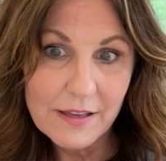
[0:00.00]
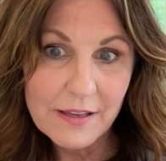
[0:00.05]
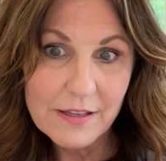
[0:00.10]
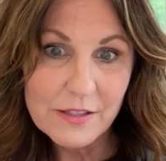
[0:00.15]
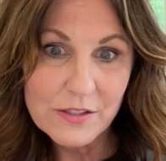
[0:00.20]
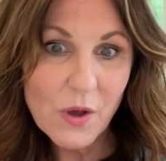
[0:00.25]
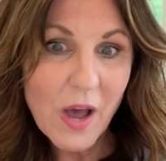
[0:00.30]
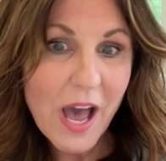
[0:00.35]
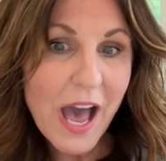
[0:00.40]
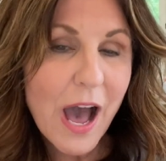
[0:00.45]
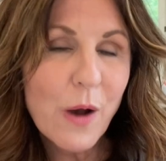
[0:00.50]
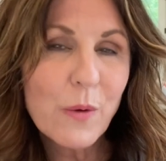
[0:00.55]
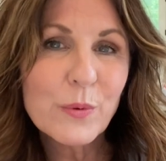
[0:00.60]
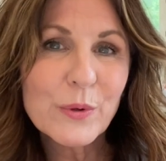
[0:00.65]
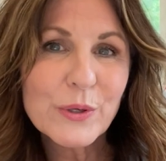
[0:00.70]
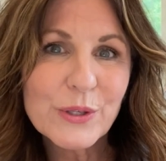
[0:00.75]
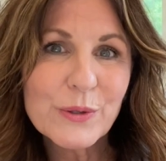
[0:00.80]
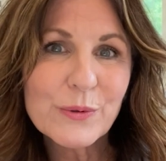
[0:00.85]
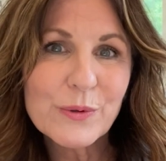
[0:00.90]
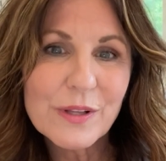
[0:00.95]
So how will
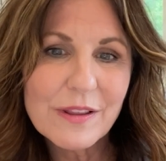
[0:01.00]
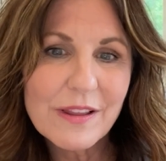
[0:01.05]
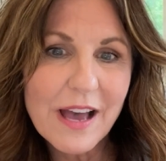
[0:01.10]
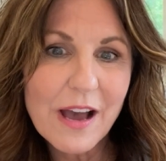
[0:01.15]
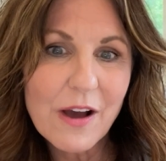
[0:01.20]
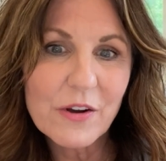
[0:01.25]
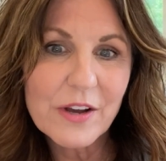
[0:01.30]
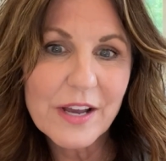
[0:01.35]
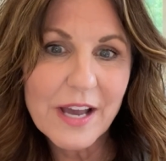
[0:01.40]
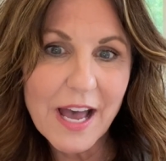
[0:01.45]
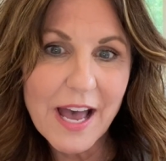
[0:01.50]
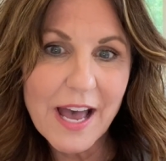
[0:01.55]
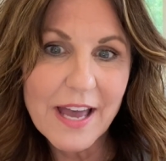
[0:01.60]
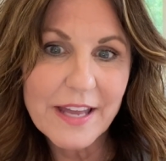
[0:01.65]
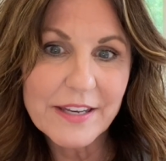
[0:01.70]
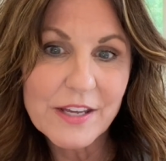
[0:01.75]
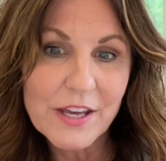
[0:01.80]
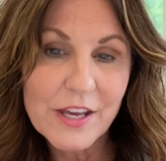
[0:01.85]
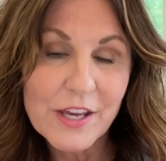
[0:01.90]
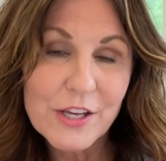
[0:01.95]
you allow
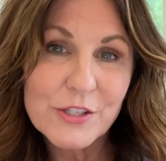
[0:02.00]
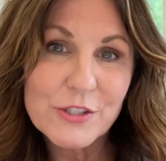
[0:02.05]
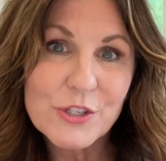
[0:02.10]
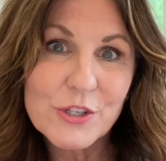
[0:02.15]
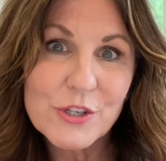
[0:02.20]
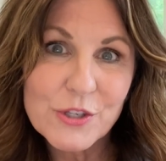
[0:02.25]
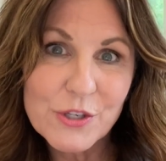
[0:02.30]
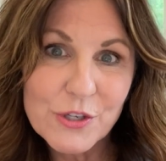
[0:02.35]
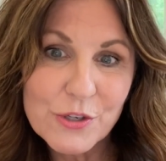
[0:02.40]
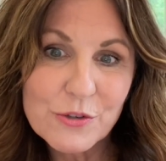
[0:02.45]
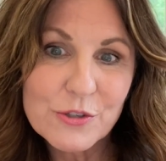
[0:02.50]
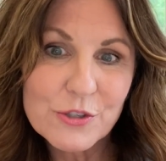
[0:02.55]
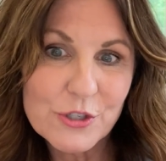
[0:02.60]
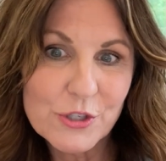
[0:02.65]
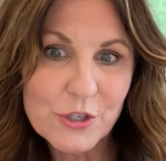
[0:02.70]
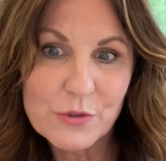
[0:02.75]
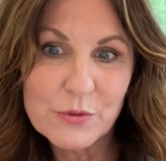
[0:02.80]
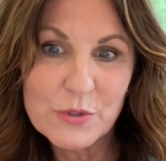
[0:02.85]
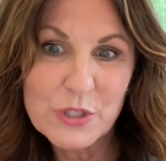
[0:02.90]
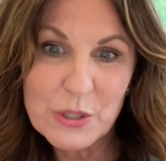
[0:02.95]
God to use
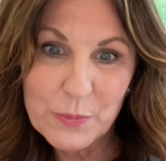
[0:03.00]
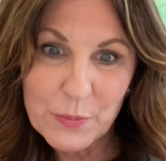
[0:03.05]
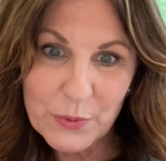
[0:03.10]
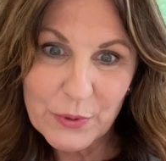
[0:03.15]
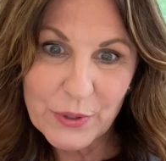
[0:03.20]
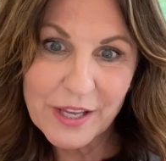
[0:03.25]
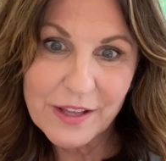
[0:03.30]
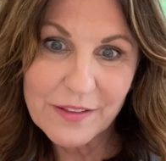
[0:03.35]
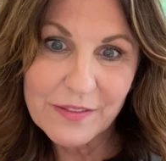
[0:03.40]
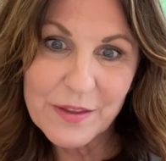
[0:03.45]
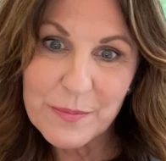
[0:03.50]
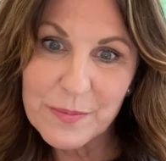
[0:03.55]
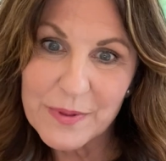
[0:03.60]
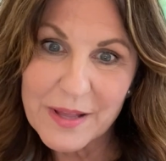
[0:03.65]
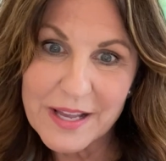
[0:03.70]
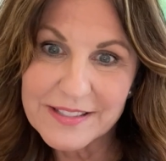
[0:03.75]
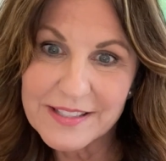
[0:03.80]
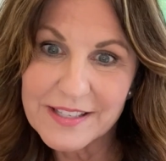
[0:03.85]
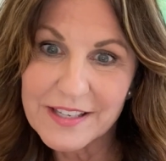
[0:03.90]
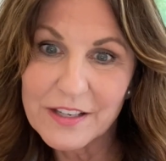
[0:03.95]
you to bring the
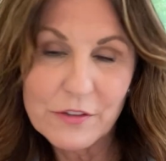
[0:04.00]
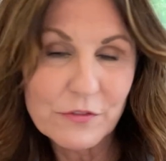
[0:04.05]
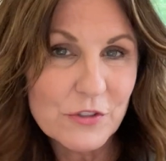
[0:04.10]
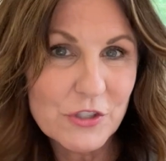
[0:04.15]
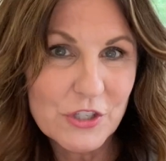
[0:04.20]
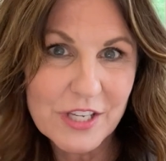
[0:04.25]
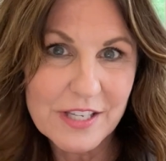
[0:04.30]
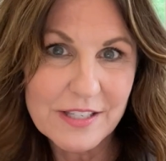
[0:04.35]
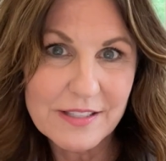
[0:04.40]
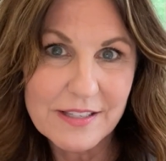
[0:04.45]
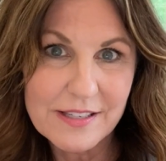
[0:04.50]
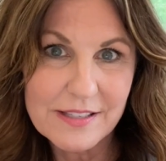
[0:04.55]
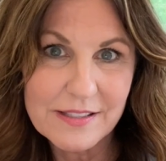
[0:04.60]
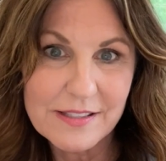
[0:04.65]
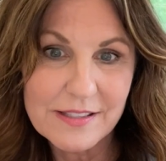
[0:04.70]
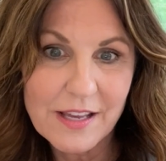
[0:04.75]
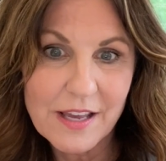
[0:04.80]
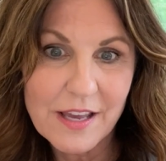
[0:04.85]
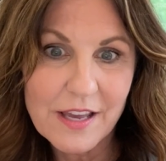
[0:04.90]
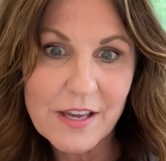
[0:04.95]
blessing of
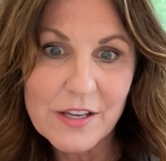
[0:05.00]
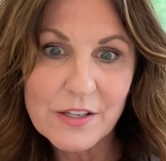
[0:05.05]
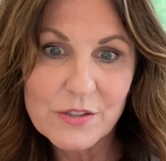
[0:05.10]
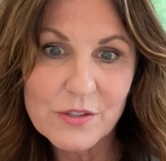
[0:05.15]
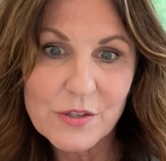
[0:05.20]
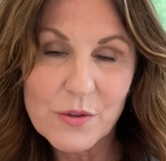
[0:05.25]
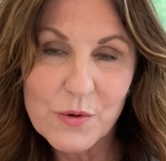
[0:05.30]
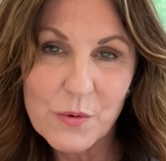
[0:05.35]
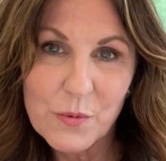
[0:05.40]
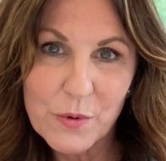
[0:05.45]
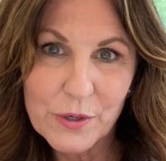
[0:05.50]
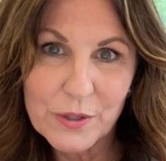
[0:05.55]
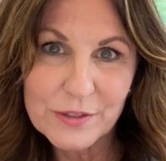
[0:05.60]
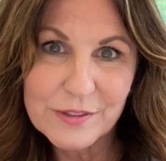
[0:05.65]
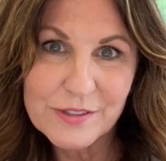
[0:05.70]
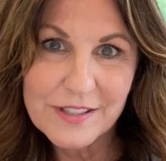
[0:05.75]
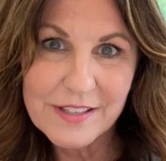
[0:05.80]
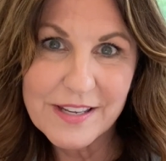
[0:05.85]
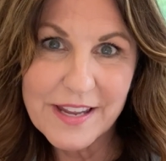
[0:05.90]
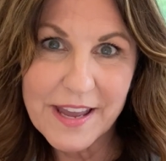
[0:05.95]
Jesus to the world
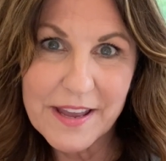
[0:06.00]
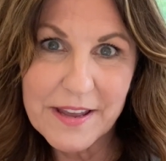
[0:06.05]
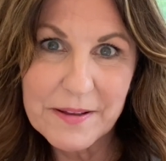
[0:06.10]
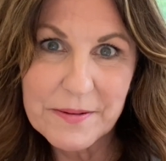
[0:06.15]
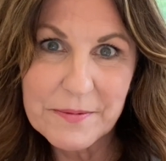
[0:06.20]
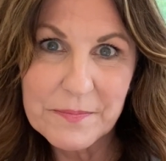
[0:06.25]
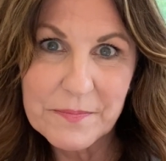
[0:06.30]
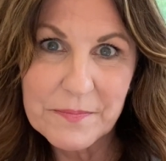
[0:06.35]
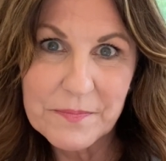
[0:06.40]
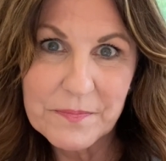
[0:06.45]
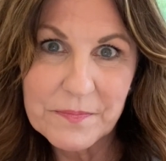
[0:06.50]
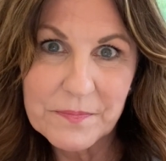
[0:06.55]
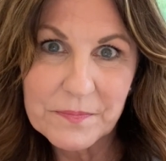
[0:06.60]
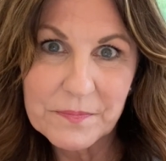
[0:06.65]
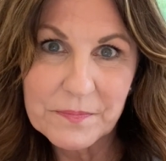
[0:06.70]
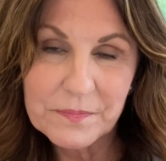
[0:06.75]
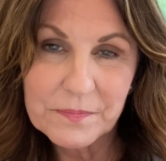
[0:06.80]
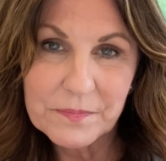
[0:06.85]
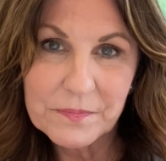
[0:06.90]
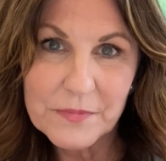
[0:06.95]
today?
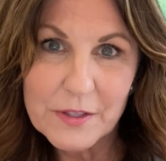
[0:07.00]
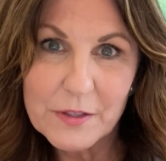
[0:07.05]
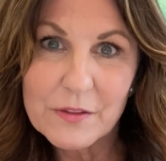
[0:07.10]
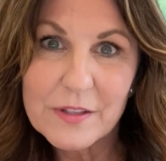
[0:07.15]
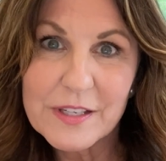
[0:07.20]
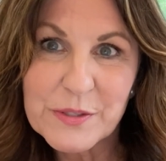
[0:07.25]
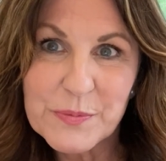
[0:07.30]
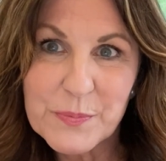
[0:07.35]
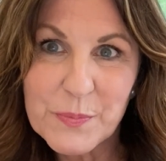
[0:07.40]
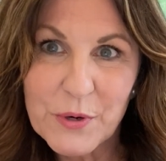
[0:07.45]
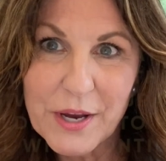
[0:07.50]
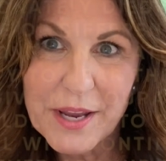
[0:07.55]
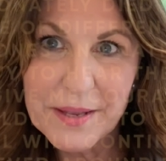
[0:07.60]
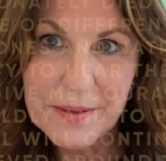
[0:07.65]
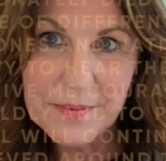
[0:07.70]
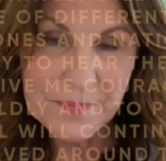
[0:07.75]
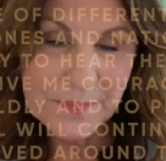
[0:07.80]
Let's pray.